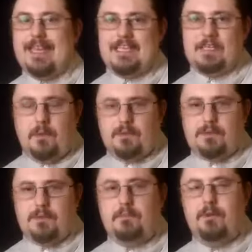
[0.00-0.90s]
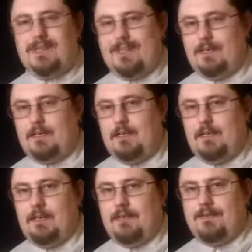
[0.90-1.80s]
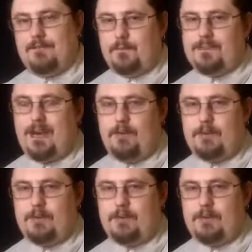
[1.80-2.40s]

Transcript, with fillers: state sponsored bullying than from